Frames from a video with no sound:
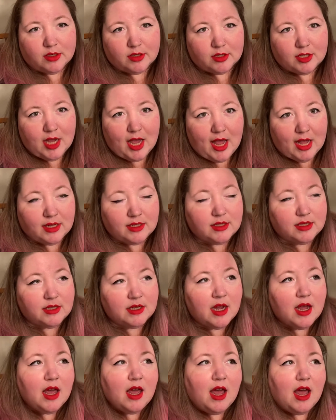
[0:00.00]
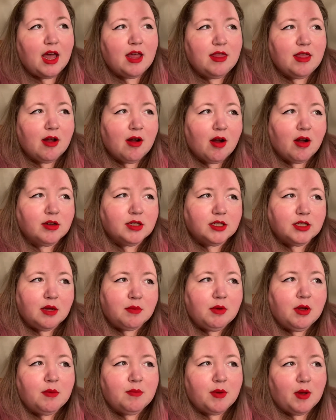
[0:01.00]
text. And there are
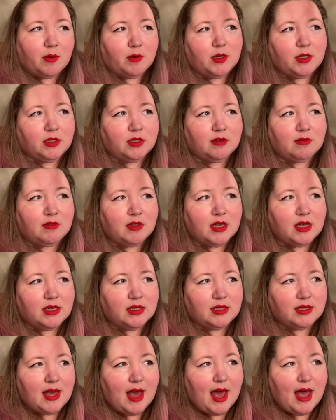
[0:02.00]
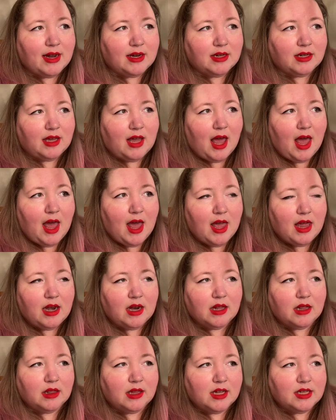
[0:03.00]
some components of this that can
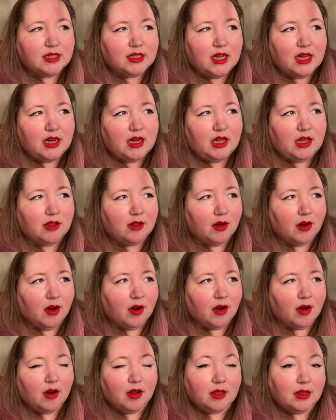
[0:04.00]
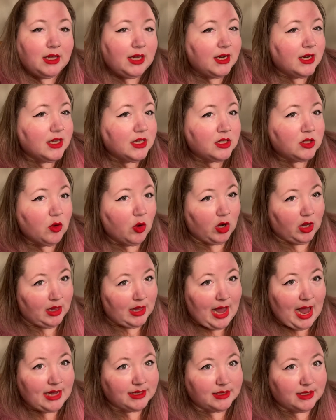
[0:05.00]
elicit either elitist or
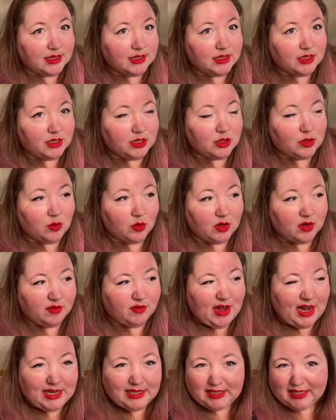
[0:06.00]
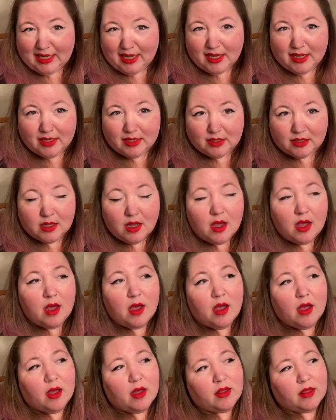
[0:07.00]
classist sort of ideas.
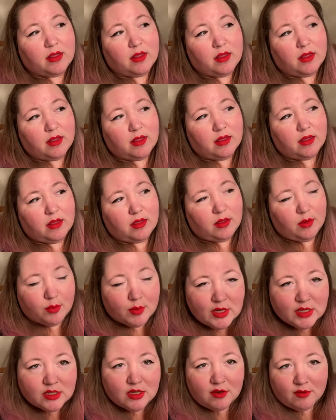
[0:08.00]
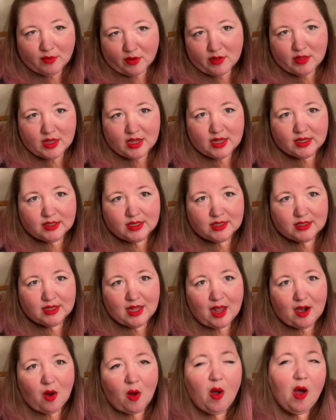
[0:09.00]
The reason for this is
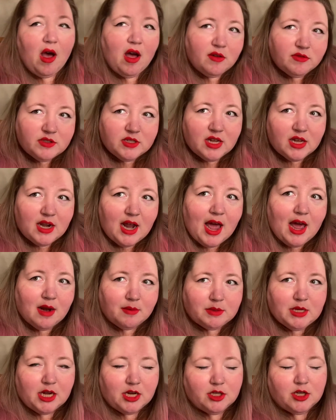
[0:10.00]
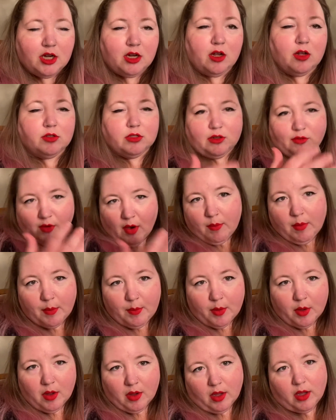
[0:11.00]
that often adaptation goes from a
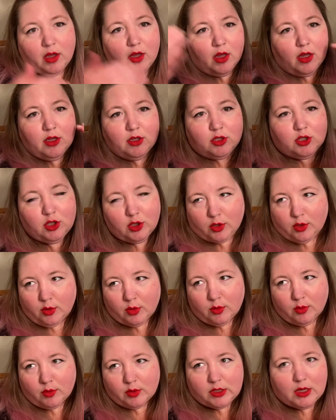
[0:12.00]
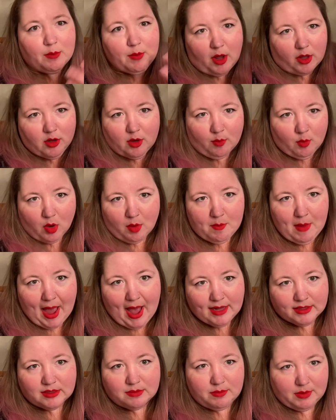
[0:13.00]
book to some other more
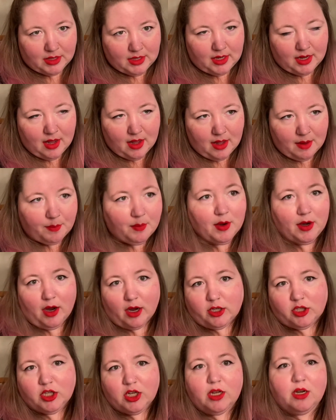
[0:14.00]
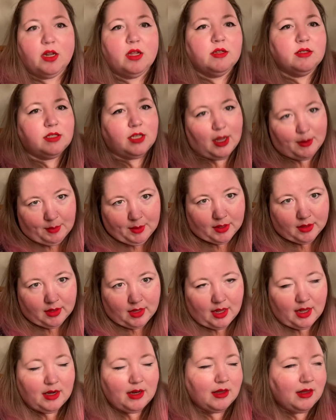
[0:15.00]
mass media production,
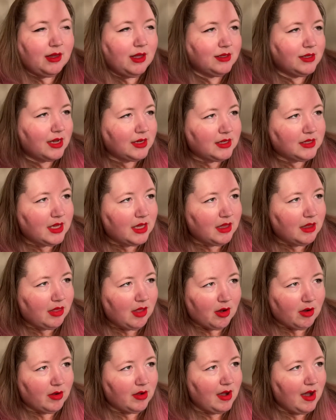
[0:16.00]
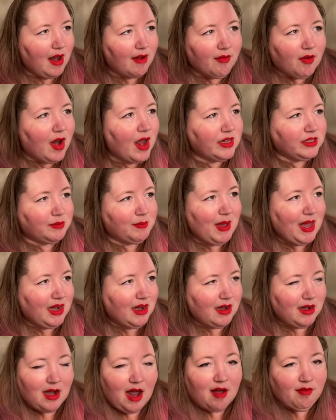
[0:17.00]
typically. That's not to say that there never has been
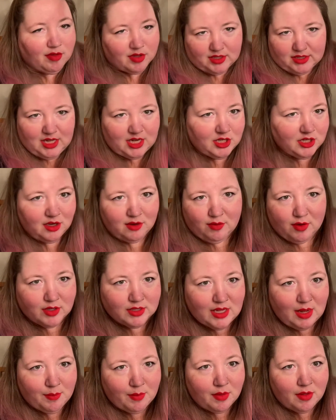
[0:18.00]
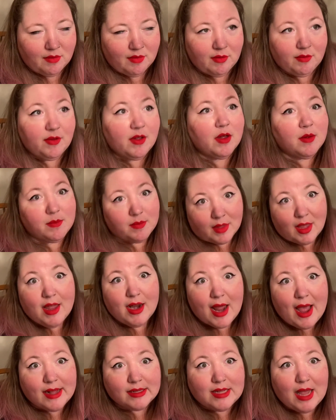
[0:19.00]
a novelization, for example, of a film. It
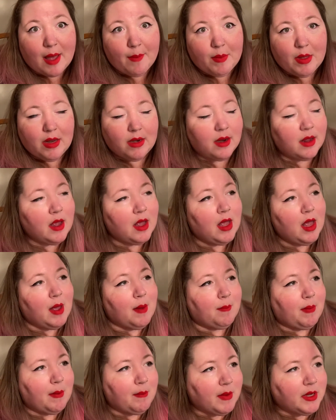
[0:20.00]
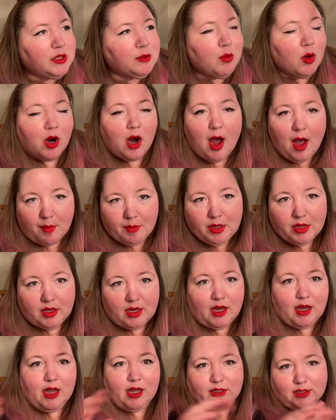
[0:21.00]
has happened, but much more
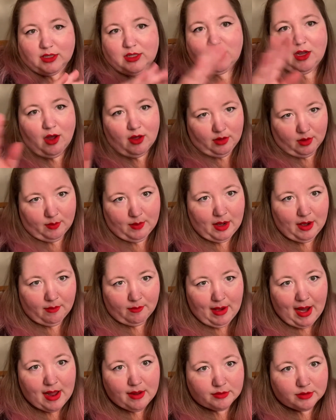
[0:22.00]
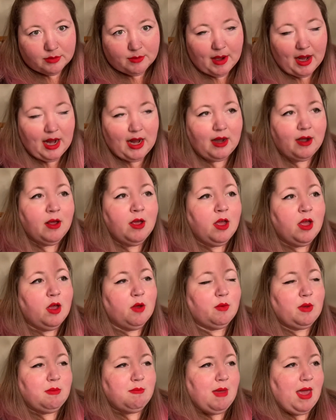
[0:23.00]
commonly, it's the other way around, right?
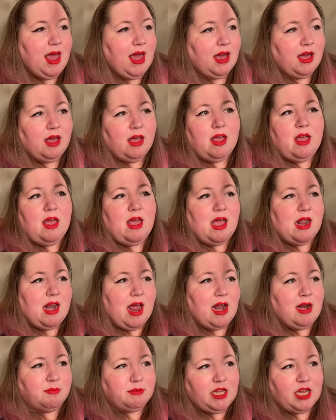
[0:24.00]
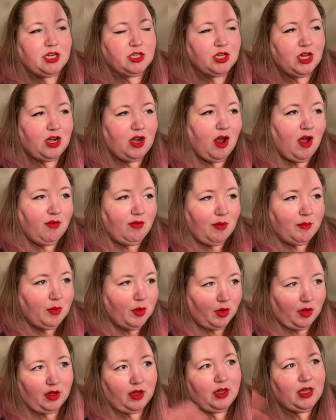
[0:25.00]
We make an adaptation of a
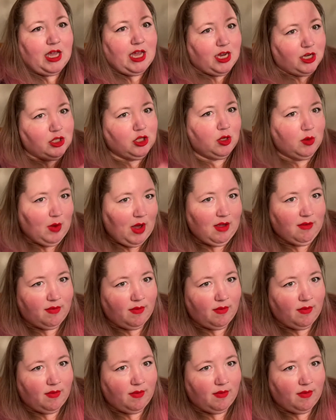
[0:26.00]
book into a,